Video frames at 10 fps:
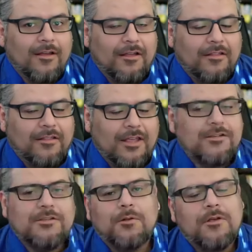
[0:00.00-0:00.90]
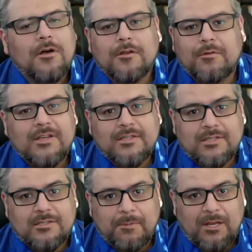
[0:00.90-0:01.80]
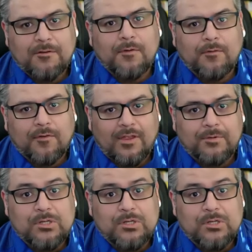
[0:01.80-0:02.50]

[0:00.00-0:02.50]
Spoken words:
They just told you all the reasons it's meaningful for them